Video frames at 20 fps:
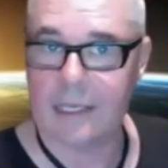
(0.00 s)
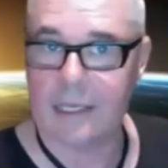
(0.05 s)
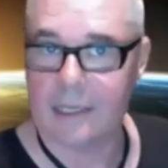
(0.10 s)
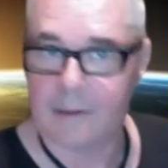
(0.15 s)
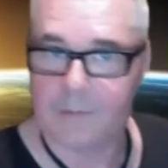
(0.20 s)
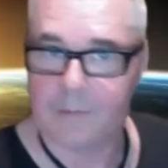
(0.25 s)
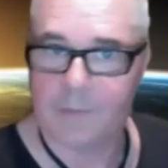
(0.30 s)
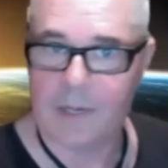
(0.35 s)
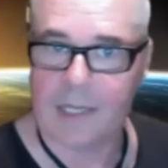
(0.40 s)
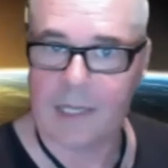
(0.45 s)

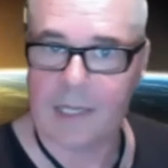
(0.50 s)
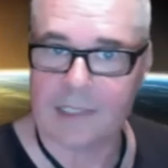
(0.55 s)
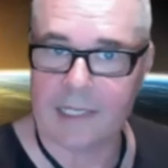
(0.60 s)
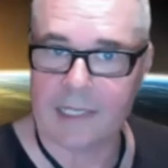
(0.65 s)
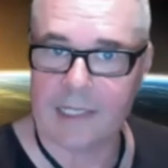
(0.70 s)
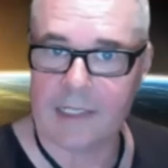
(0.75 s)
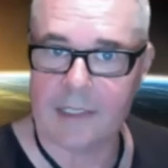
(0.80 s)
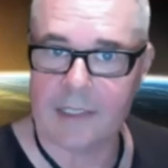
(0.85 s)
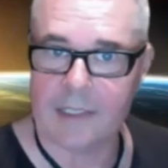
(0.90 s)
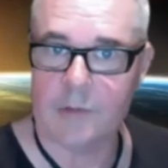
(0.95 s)
back
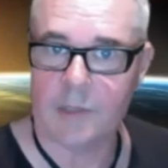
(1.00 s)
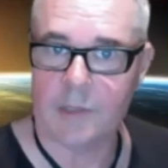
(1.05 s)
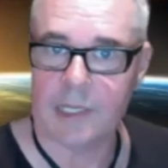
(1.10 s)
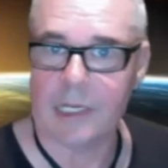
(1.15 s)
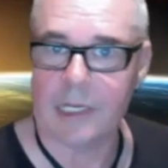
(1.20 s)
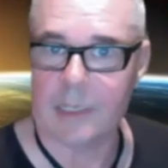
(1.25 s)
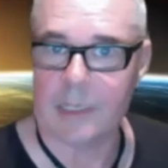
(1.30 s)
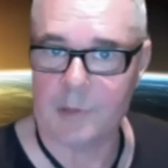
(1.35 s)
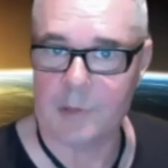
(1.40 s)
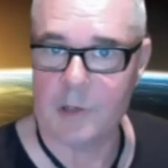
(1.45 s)
then you were
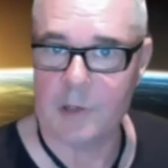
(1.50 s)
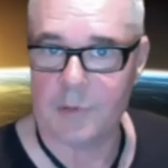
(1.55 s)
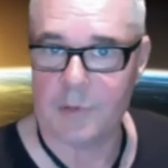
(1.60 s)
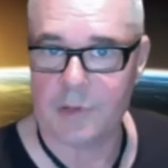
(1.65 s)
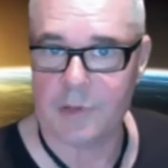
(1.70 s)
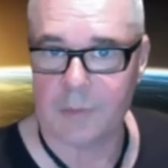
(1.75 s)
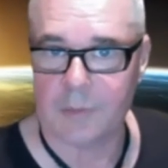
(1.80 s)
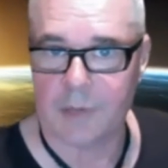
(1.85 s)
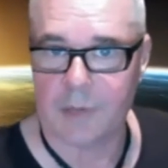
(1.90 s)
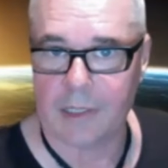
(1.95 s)
getting
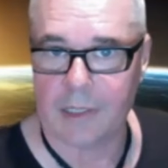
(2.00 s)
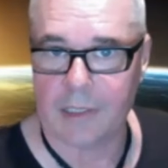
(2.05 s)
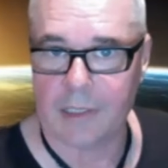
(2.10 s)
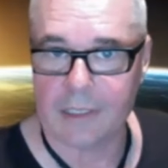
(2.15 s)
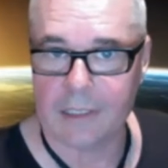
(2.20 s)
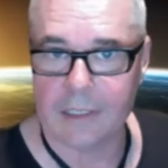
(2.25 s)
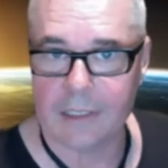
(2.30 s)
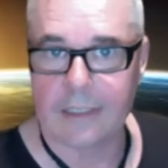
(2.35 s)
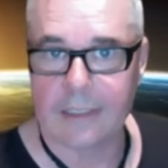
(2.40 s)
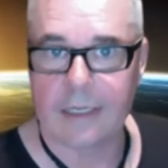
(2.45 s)
poo-pooed about it.
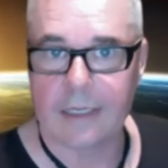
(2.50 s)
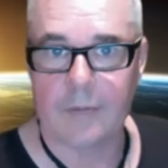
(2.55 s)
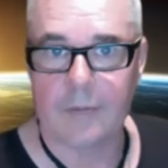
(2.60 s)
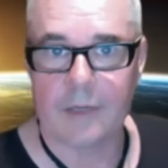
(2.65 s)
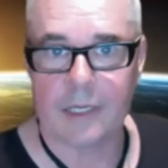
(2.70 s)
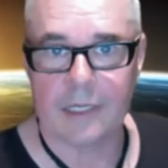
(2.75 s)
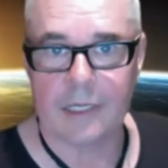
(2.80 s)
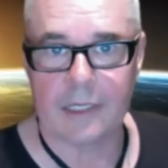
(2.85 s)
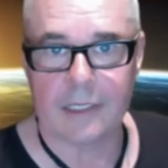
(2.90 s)
I mean,